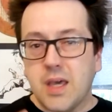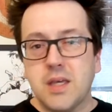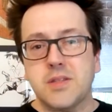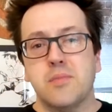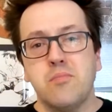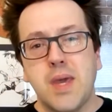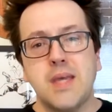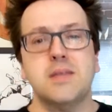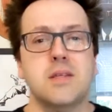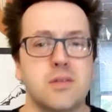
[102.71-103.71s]
It's
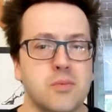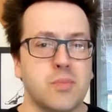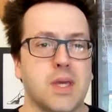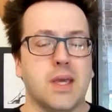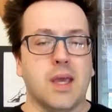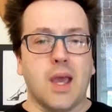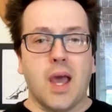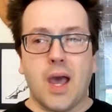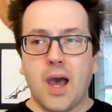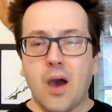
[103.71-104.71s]
amazing to me
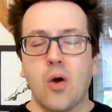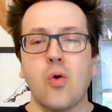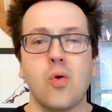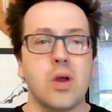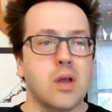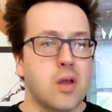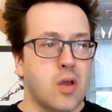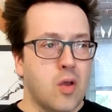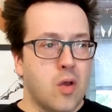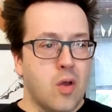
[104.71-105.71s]
how
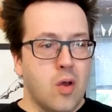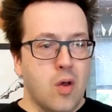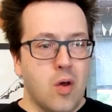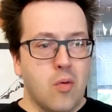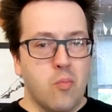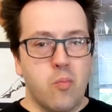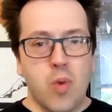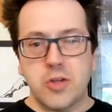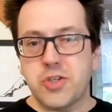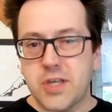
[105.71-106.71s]

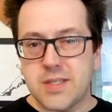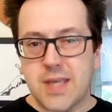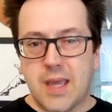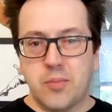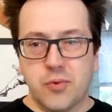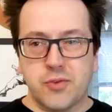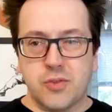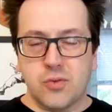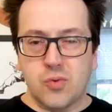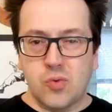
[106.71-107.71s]
much is able
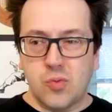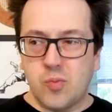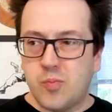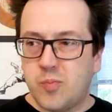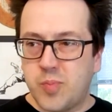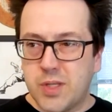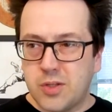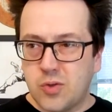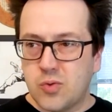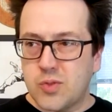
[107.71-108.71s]
to
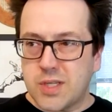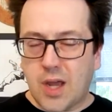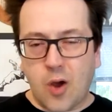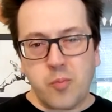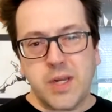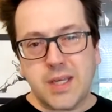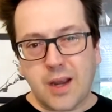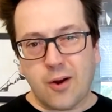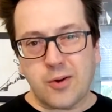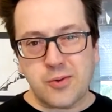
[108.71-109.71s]
be used and how many
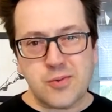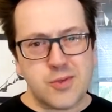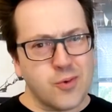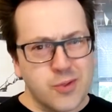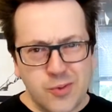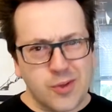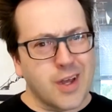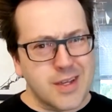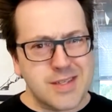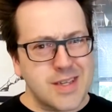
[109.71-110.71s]
characters are
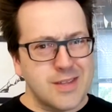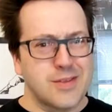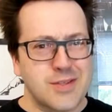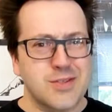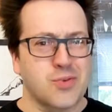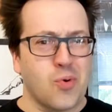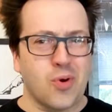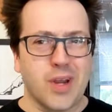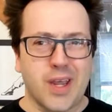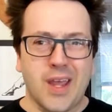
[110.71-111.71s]
utilized in this
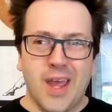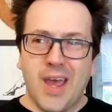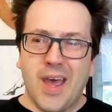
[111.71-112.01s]
story.